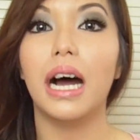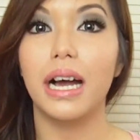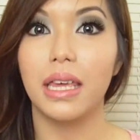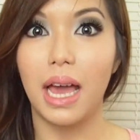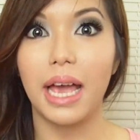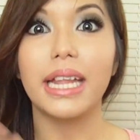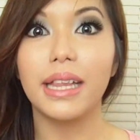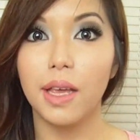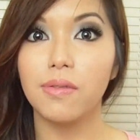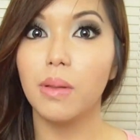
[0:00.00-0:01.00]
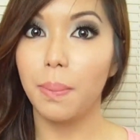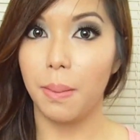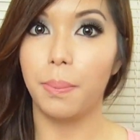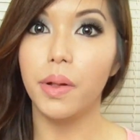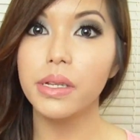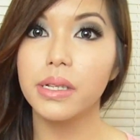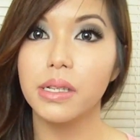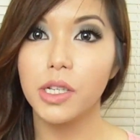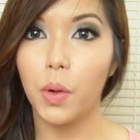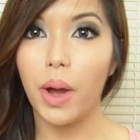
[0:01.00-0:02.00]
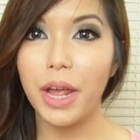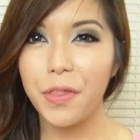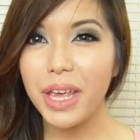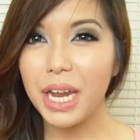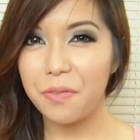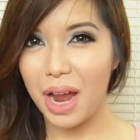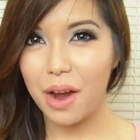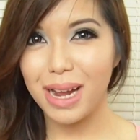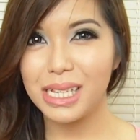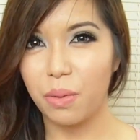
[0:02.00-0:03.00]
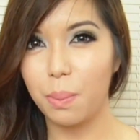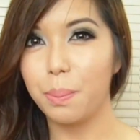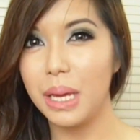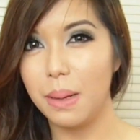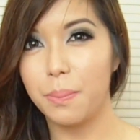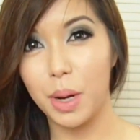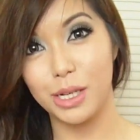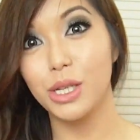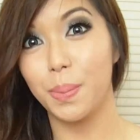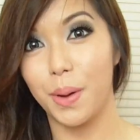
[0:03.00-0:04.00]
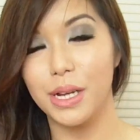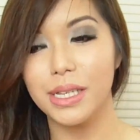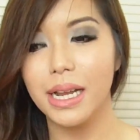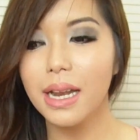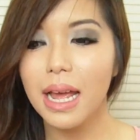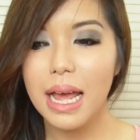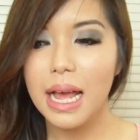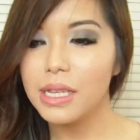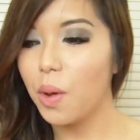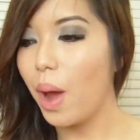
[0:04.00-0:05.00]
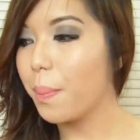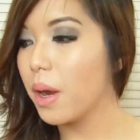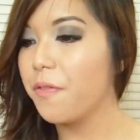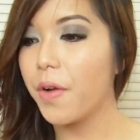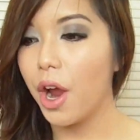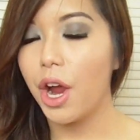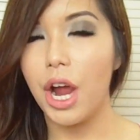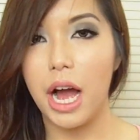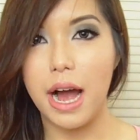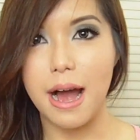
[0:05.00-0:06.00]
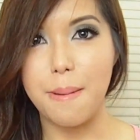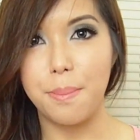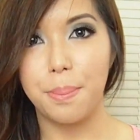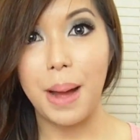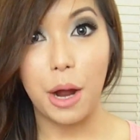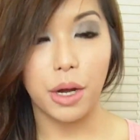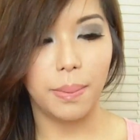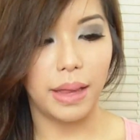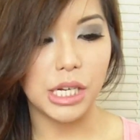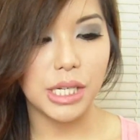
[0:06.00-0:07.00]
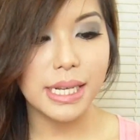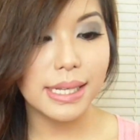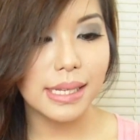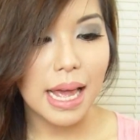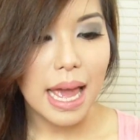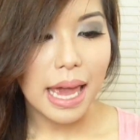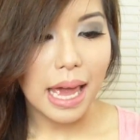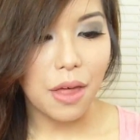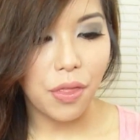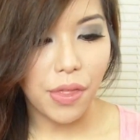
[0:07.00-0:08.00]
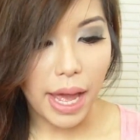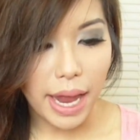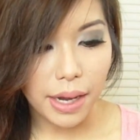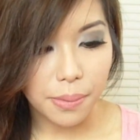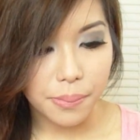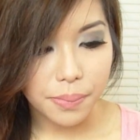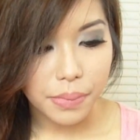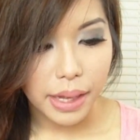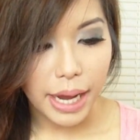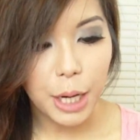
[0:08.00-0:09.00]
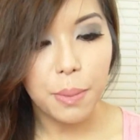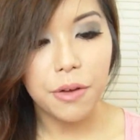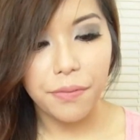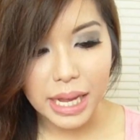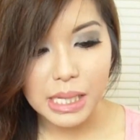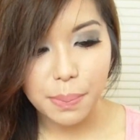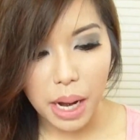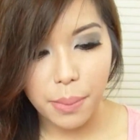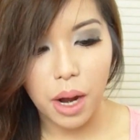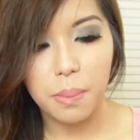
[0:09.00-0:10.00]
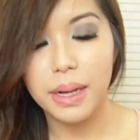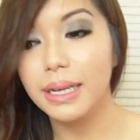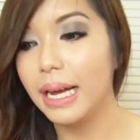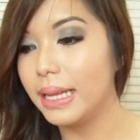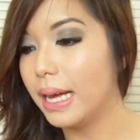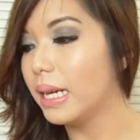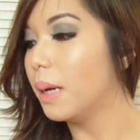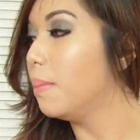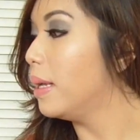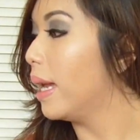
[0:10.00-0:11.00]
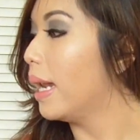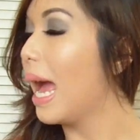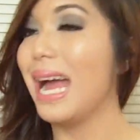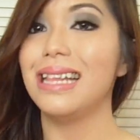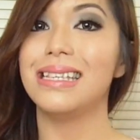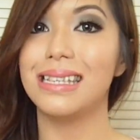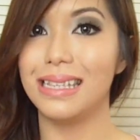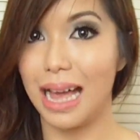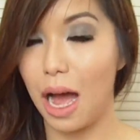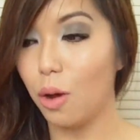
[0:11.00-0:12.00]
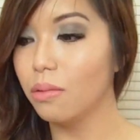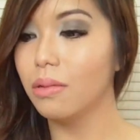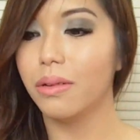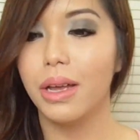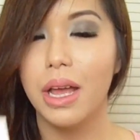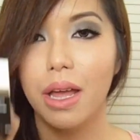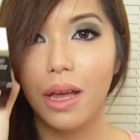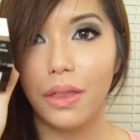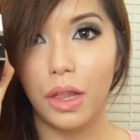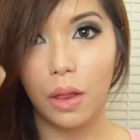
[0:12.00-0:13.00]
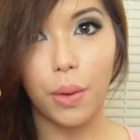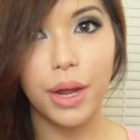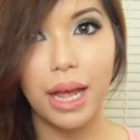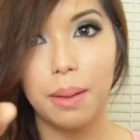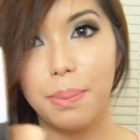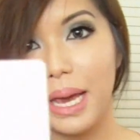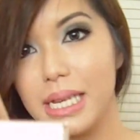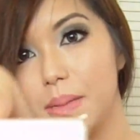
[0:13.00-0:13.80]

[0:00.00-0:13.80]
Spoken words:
it gives me pimples. So I think it varies from person to person. So I prefer powdered blushes. And then, ano pong face primer ang magandang gamitin? Hands down, the L'Oreal Base